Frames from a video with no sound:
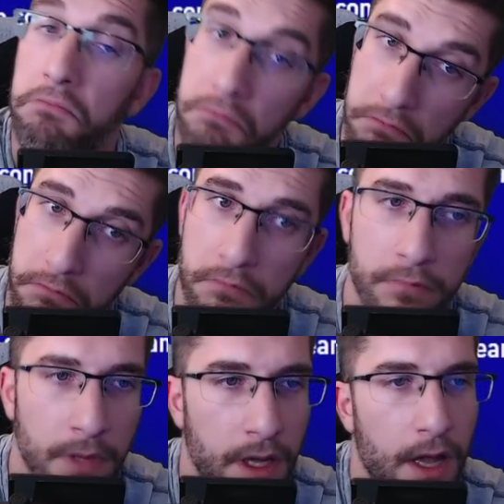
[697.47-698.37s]

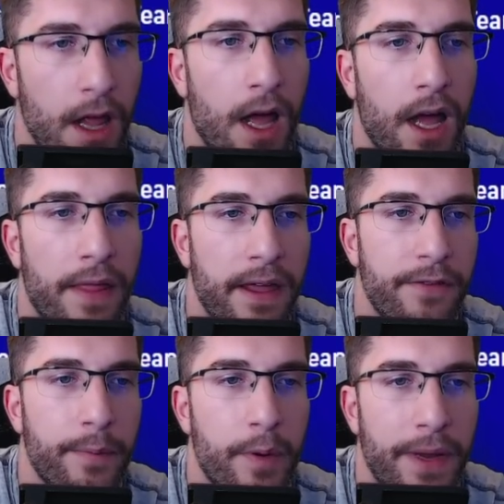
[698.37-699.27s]

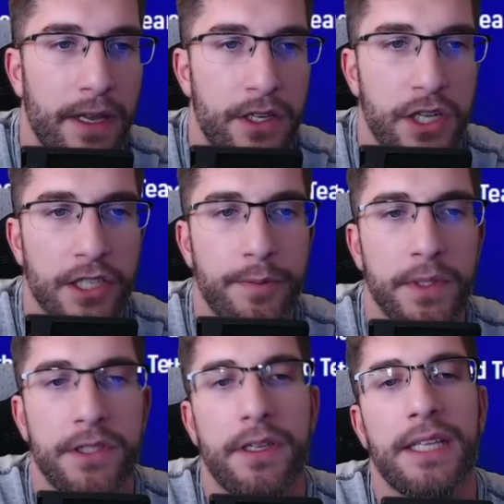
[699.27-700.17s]
They've implemented
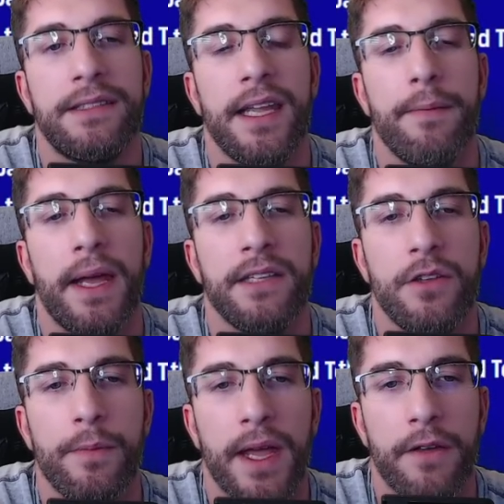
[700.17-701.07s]
adjustments so that teammates
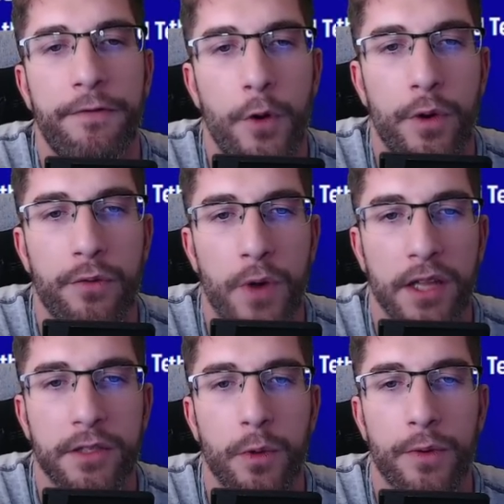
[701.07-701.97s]
who make forward
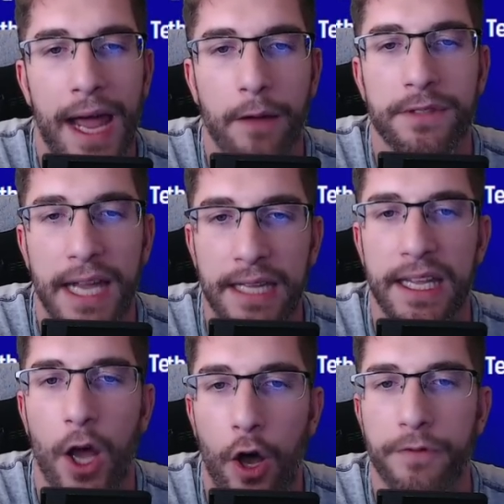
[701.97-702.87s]
runs will now take
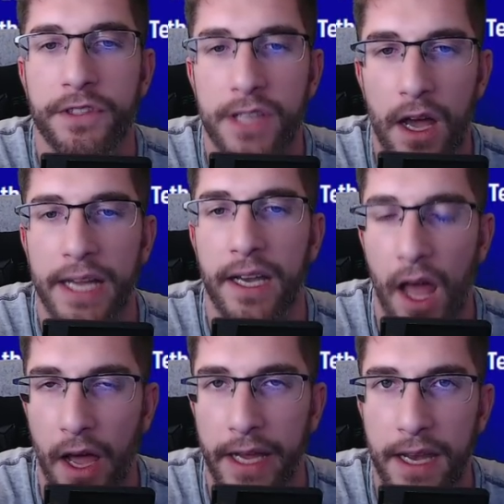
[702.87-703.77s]
the offside
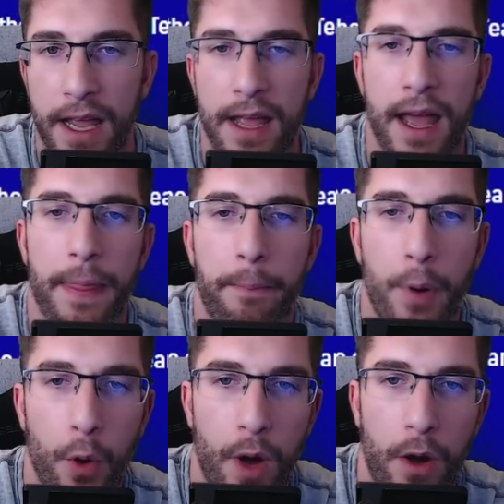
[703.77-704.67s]
line and the
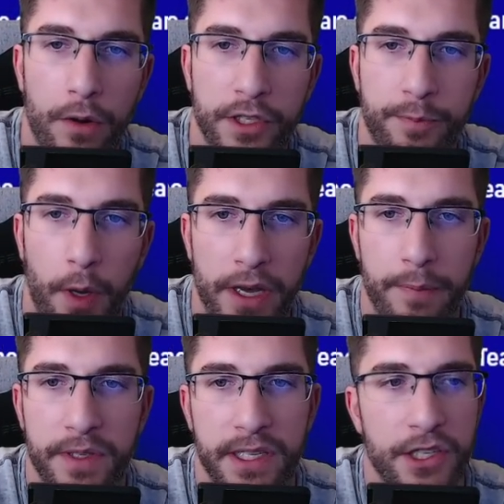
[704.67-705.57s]
ball holder's body
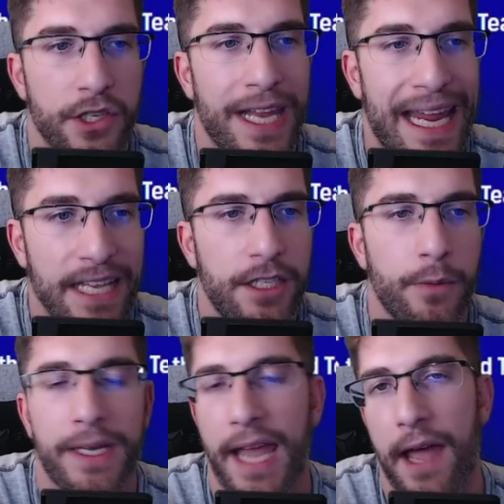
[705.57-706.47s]
position
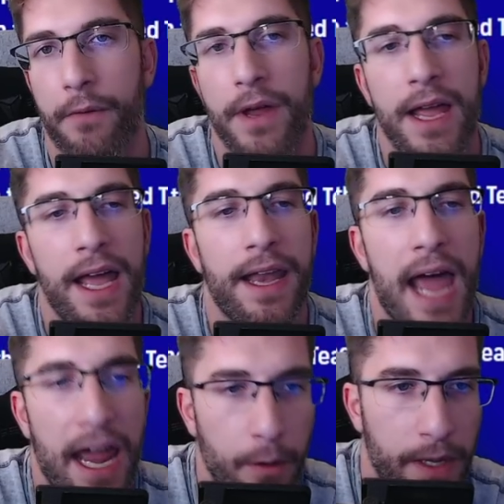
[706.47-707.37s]
into account and
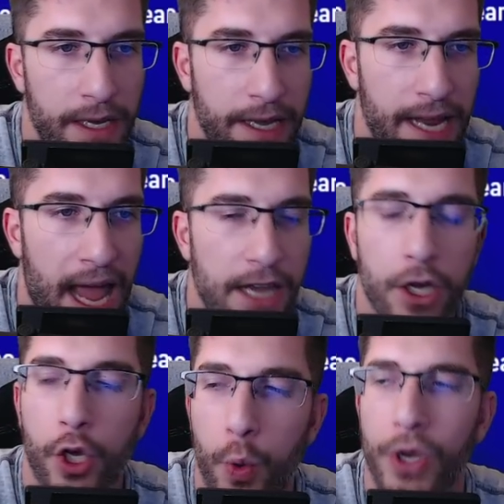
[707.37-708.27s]

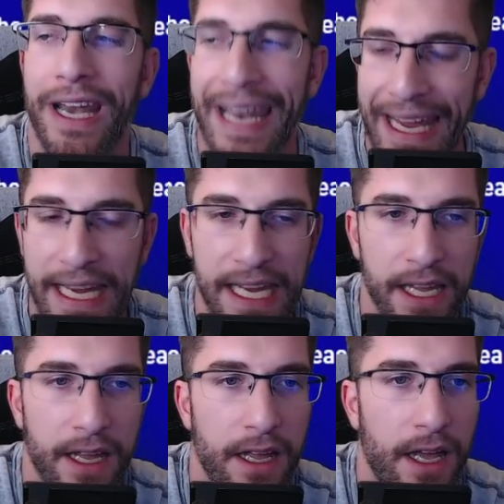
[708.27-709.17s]
adequately
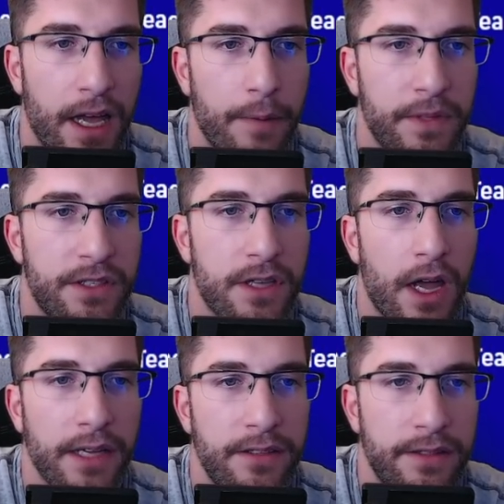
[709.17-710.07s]

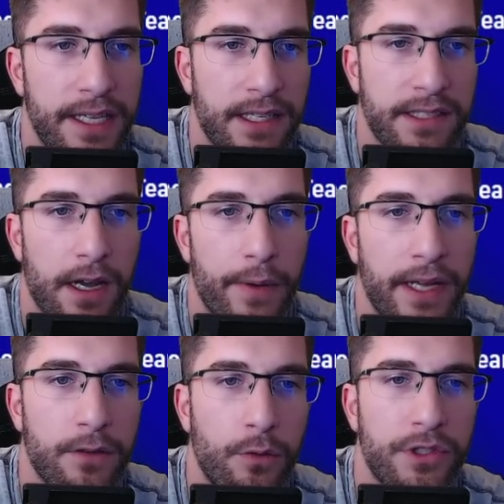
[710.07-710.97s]
decide to
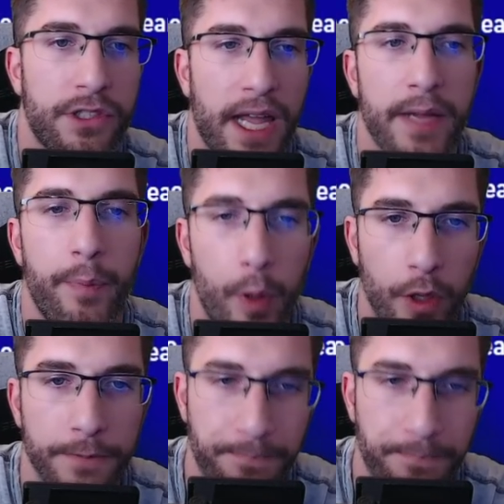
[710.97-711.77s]
de-accelerate or stay put.